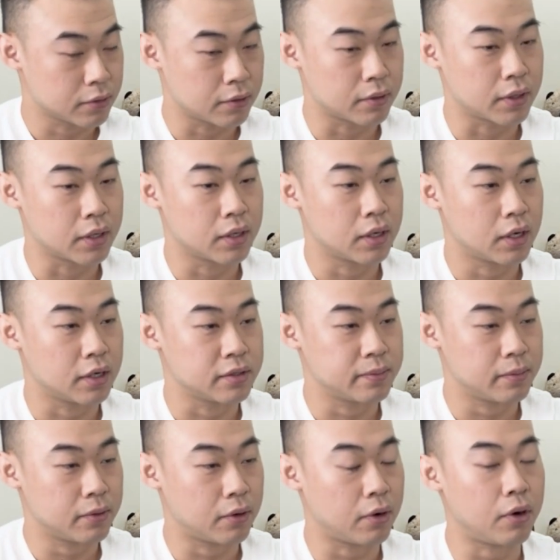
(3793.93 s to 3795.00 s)
Okay.
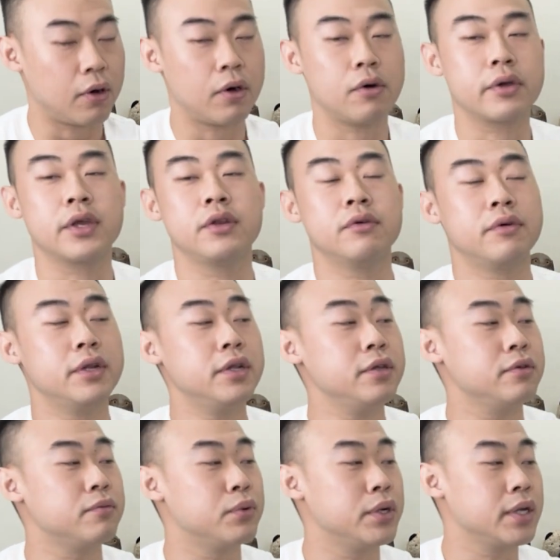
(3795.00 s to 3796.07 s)
Okay. No wonder
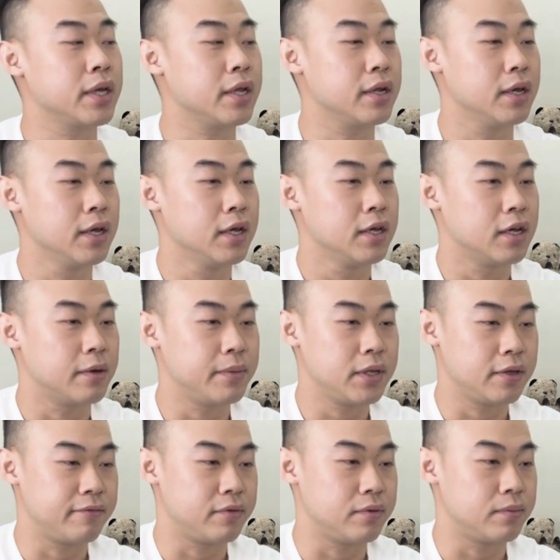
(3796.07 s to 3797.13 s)
you wouldn't get. I mean,
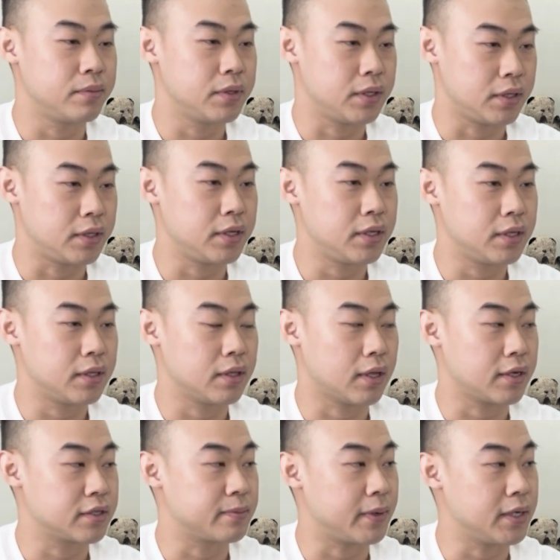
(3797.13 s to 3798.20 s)
if you did
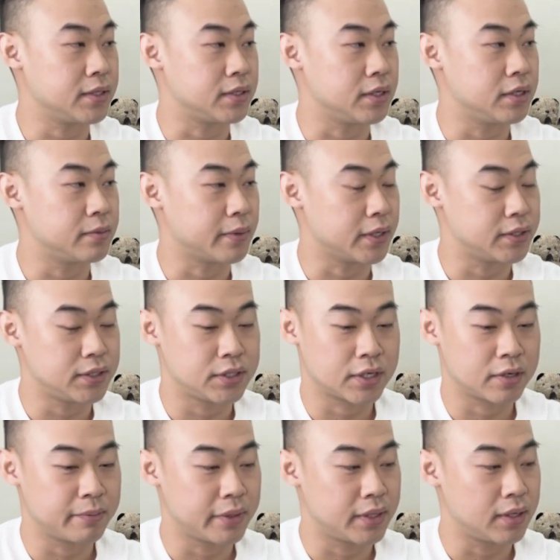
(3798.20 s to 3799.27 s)
like spicy
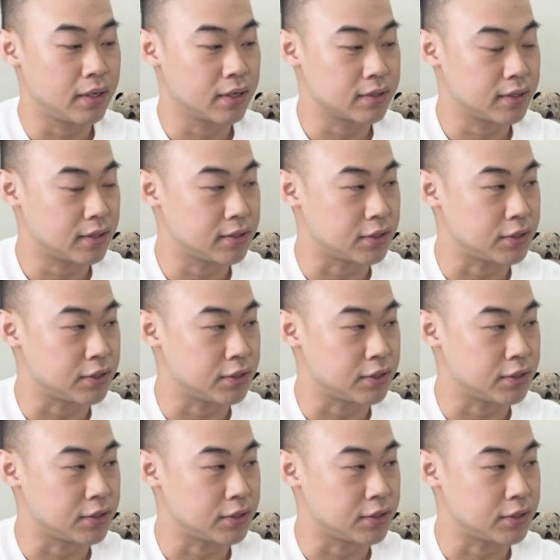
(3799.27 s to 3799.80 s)
chicken deluxe, that's the